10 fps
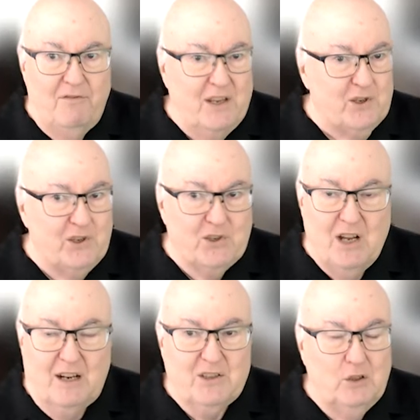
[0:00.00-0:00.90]
This is
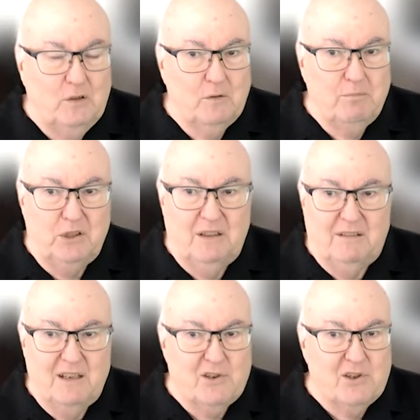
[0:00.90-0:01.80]
not a silver
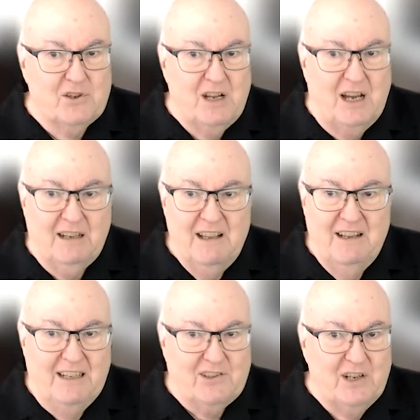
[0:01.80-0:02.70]
bullet. It's
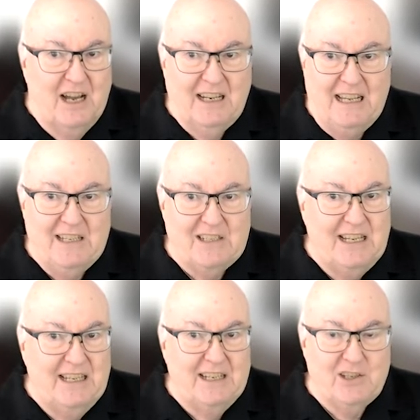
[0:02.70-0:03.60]
not
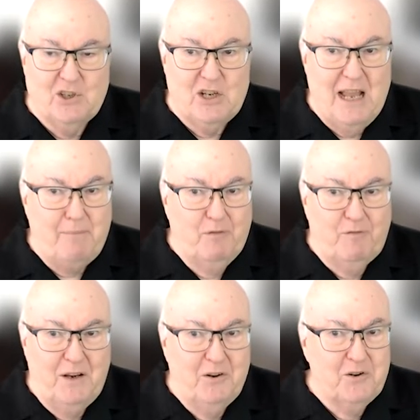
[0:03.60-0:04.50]
easy. It isn't snap your
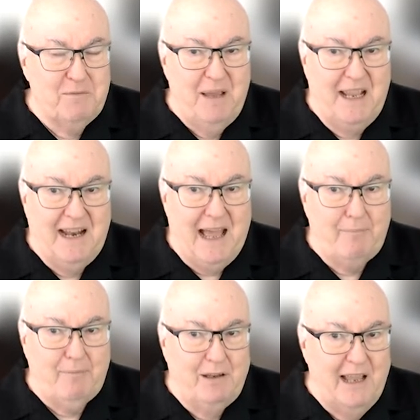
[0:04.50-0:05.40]
fingers and make it
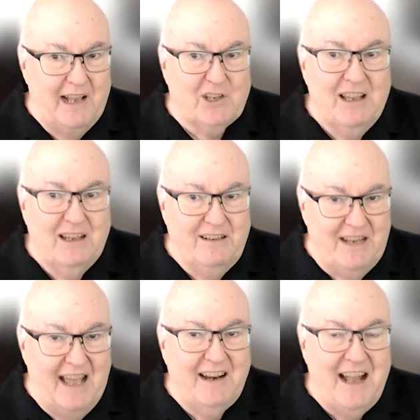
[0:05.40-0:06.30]
happen. Yes,
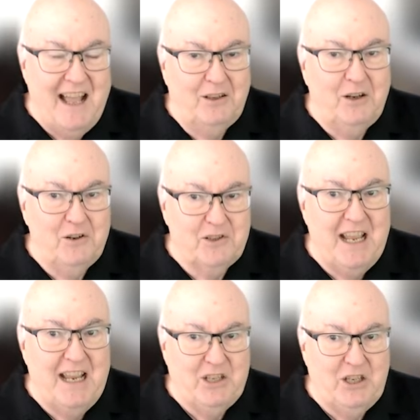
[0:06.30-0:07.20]
Dan and Alan are
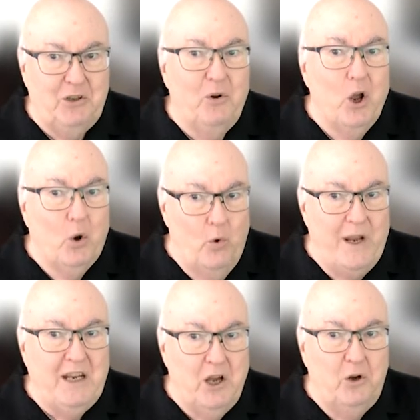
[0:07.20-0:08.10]
saying to you,
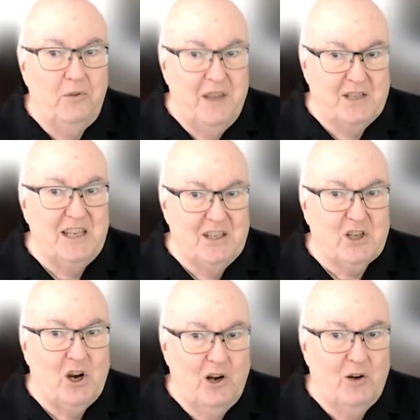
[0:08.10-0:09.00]
we know this
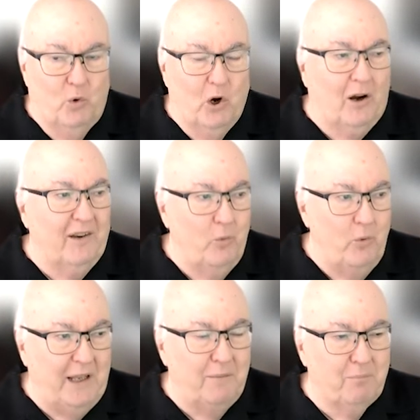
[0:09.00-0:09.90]
is hard work.
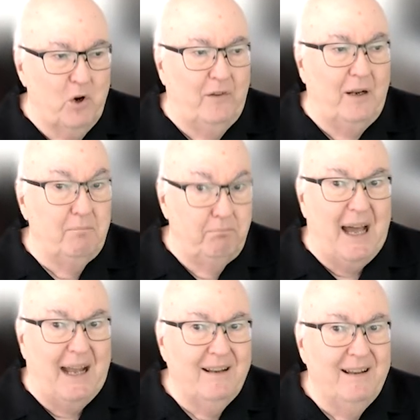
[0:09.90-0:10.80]
We can prove it,
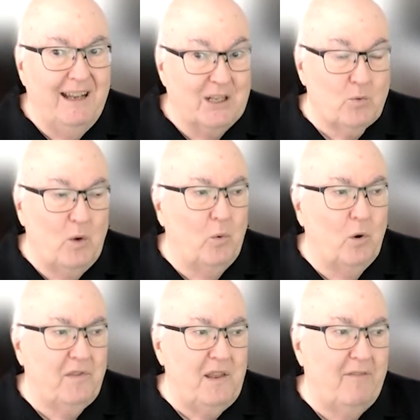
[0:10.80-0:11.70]
but it's well
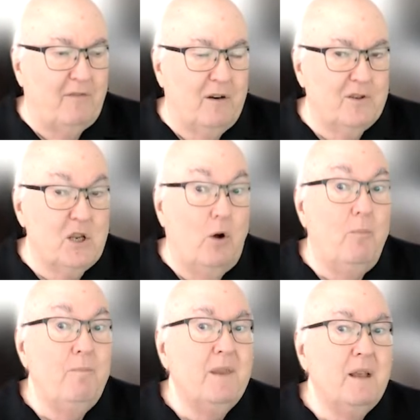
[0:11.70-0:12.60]
worth the effort.
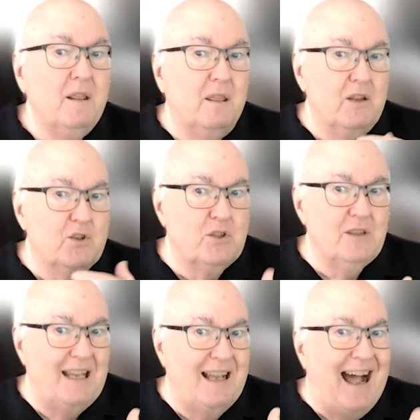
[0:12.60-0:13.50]
So
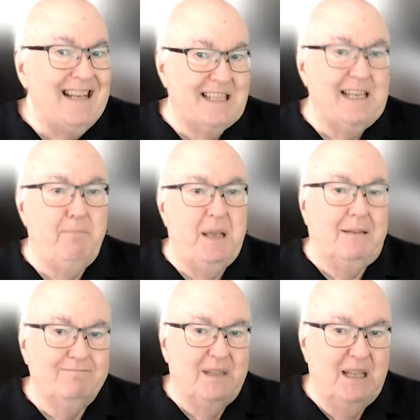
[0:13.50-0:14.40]
the
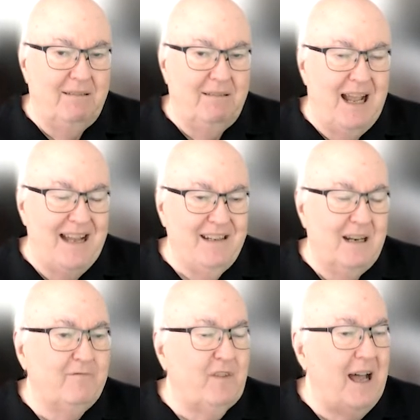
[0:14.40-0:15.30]
ICP, the
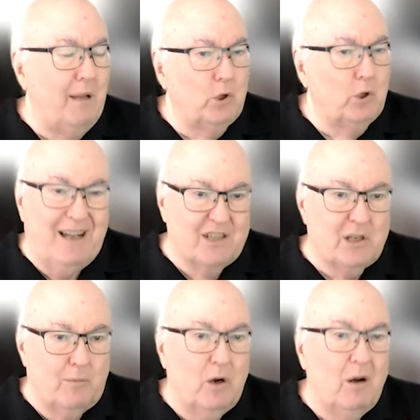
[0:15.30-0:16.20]
identifiable
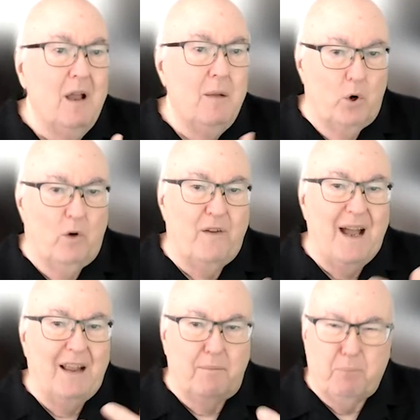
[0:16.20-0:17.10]
customer
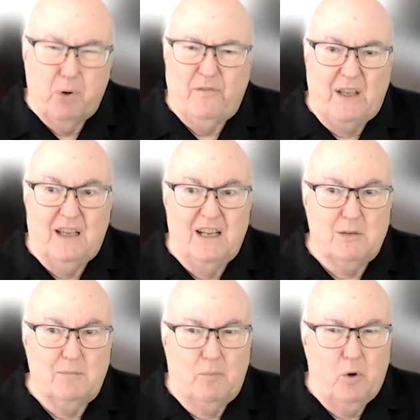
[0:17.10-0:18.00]
profile, the perfect
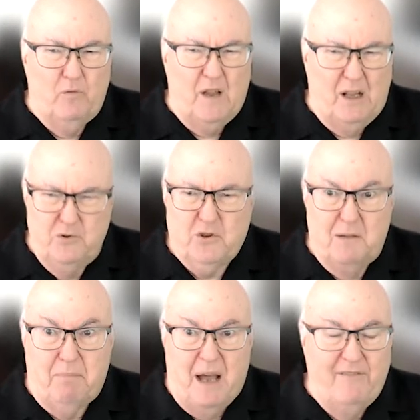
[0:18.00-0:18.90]
customer profile, who's going
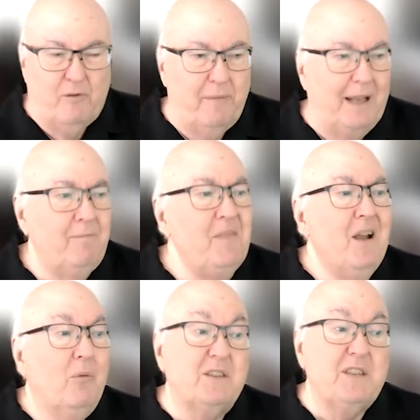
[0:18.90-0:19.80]
to buy from me?
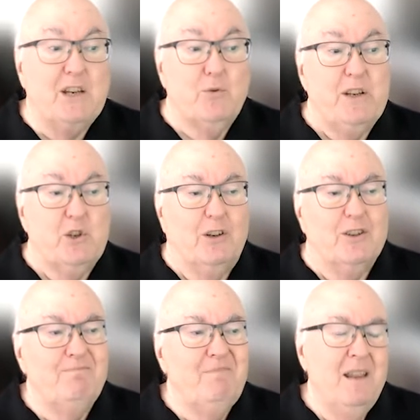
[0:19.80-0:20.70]
Well, it takes
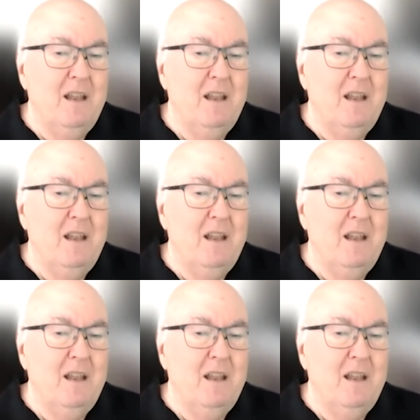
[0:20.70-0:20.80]
research.